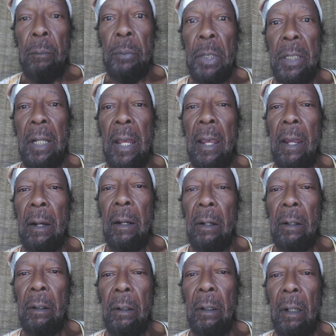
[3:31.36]
Put
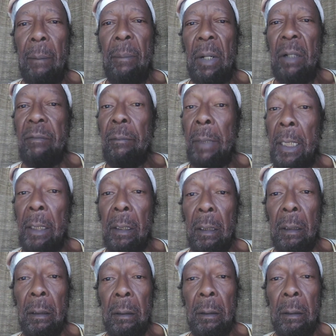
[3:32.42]
air above money.